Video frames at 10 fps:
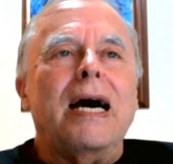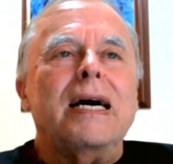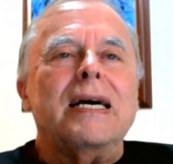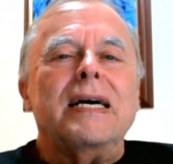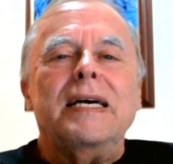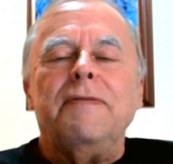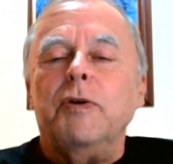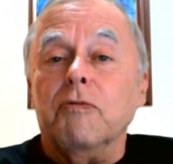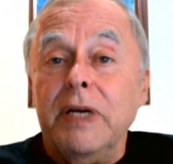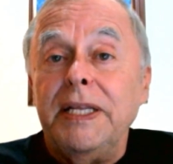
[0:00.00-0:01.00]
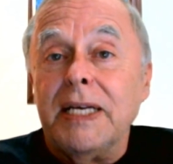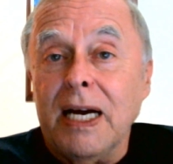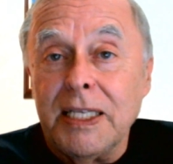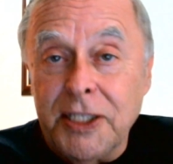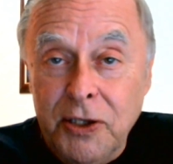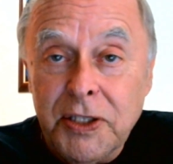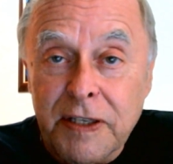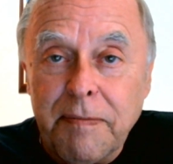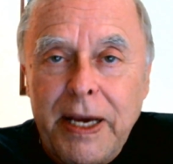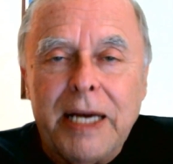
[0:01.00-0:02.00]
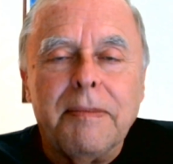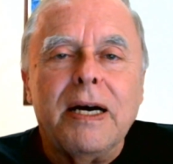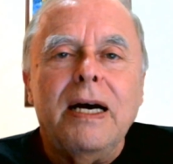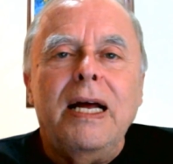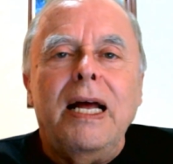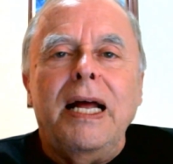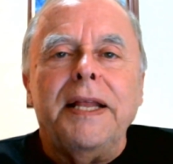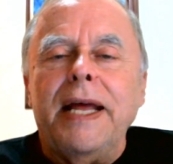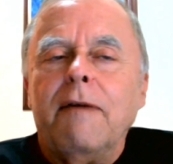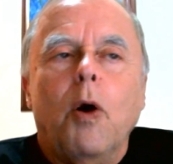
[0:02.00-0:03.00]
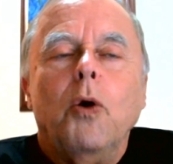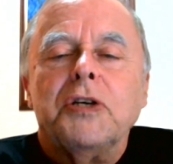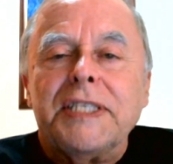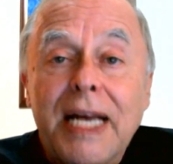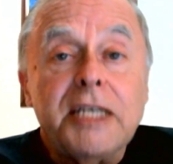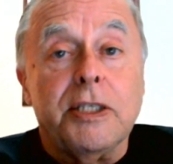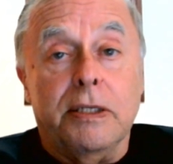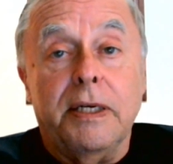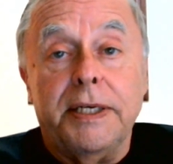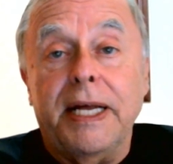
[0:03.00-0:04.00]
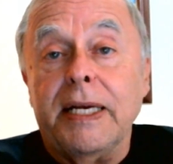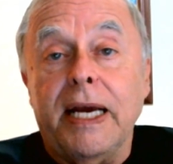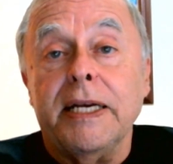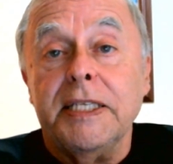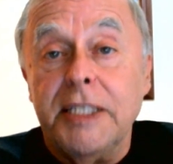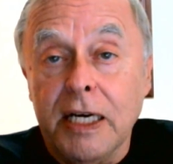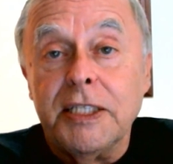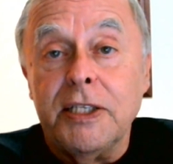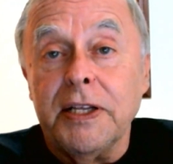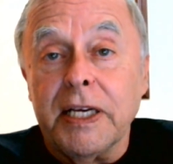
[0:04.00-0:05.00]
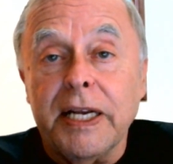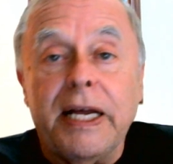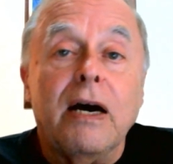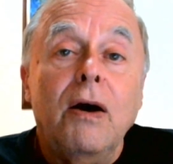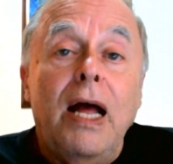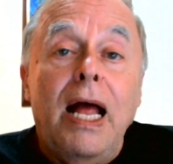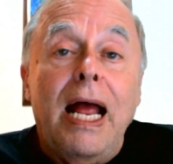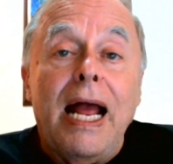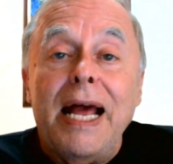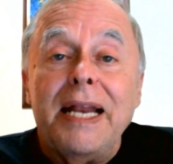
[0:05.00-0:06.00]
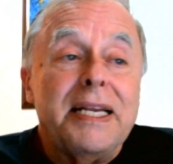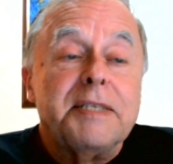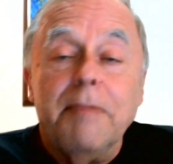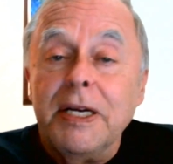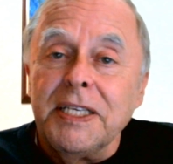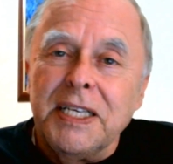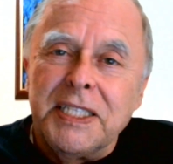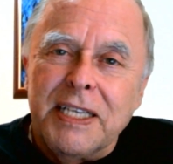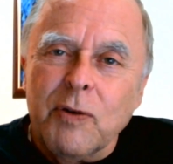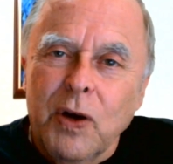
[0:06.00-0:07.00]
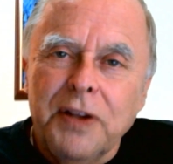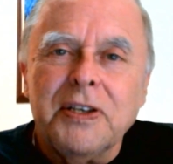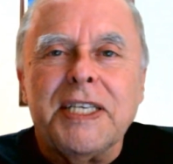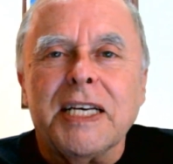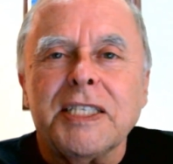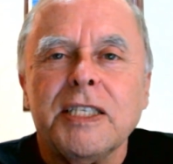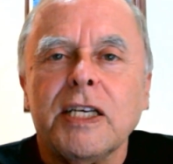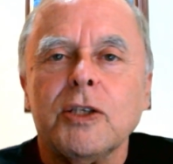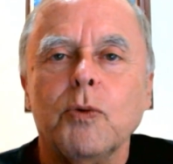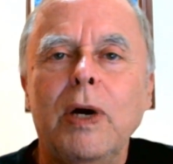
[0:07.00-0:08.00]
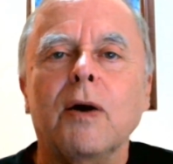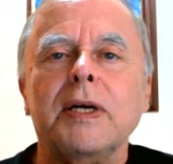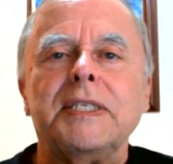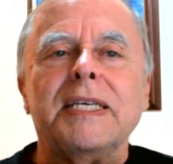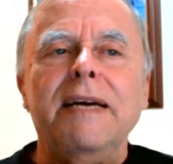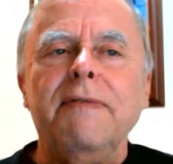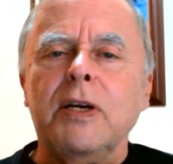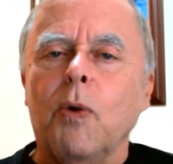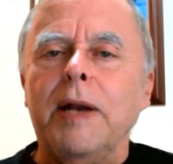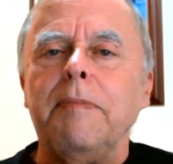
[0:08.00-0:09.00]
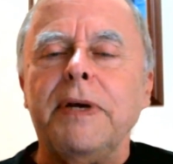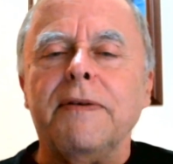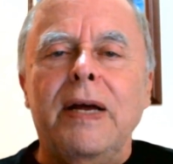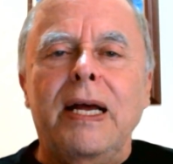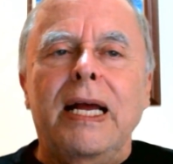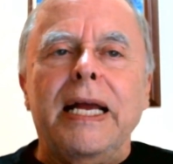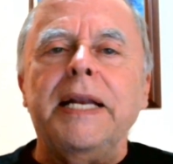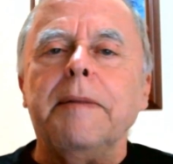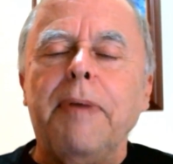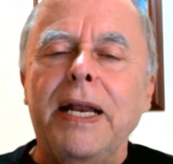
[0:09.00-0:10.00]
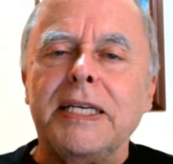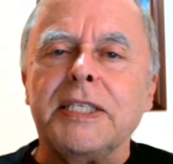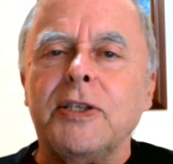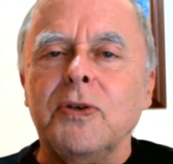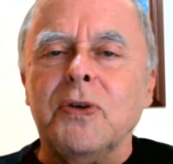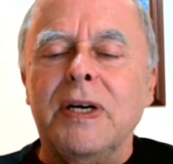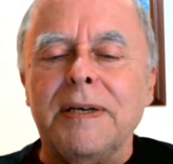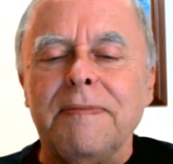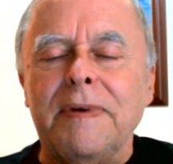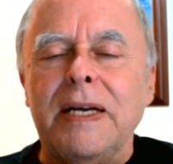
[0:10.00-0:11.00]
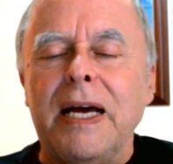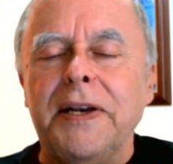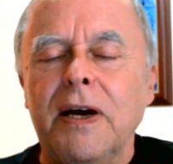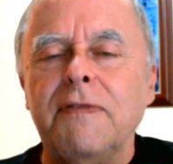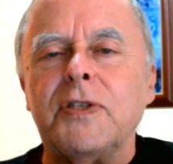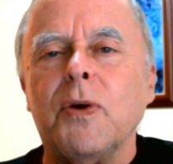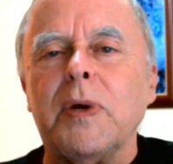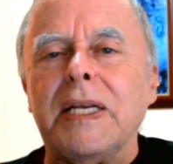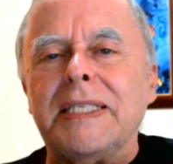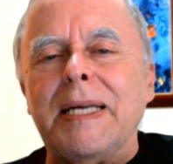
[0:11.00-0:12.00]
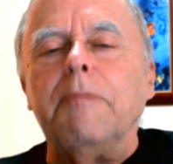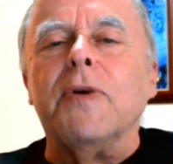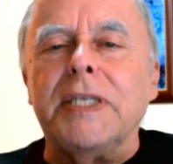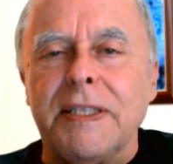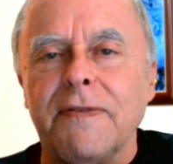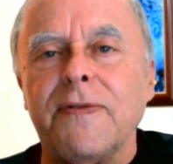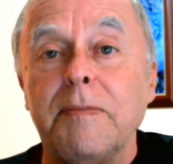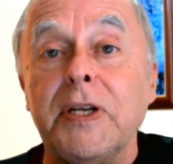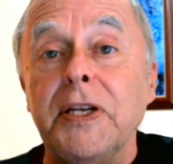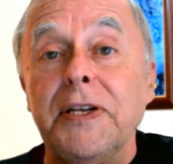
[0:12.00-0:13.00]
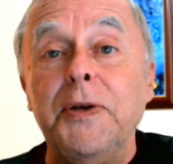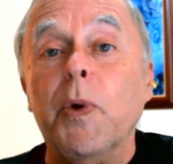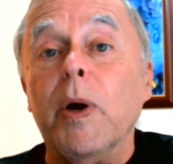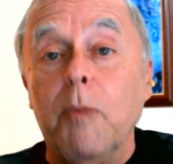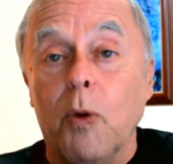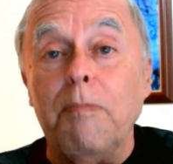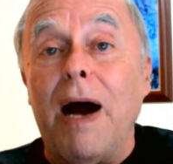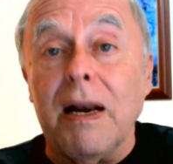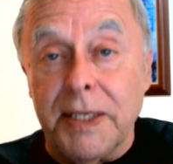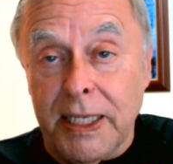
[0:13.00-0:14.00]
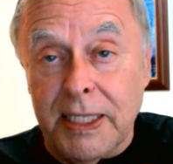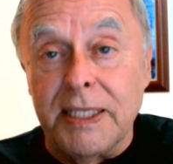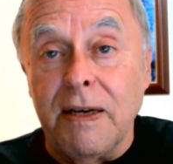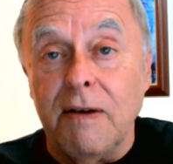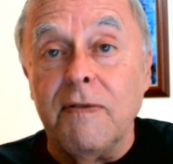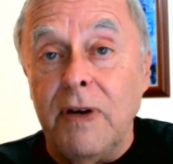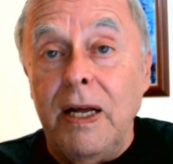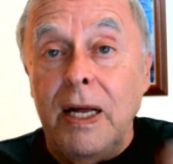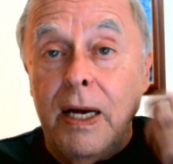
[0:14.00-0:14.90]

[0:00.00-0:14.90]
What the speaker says: If you read the Constitution of Panama, they have a whole section dedicated just to the canal. And it's mentioned in several other sections as well. It's given quite a bit of independence to enough so it separates it from the normal politics of